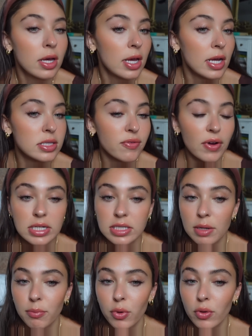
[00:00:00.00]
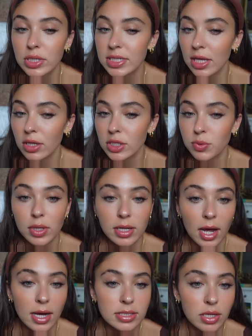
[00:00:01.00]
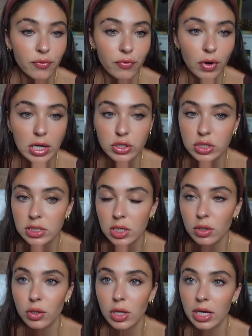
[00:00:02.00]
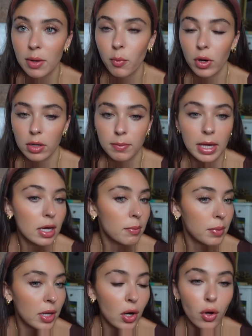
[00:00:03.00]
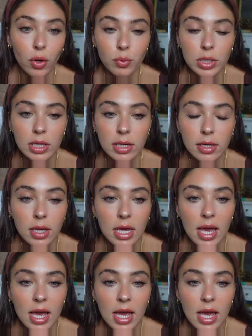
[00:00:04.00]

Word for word: It's very simple. The skin looks really nice and fresh. It doesn't look like I'm wearing makeup at all, really.